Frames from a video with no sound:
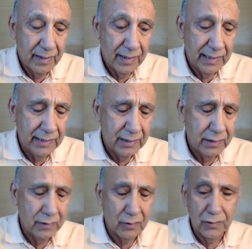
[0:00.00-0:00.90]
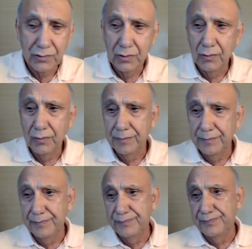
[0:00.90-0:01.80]
And I think also,
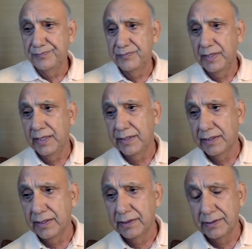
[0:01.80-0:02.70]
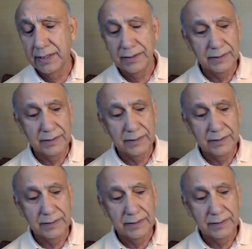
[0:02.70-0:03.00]
I think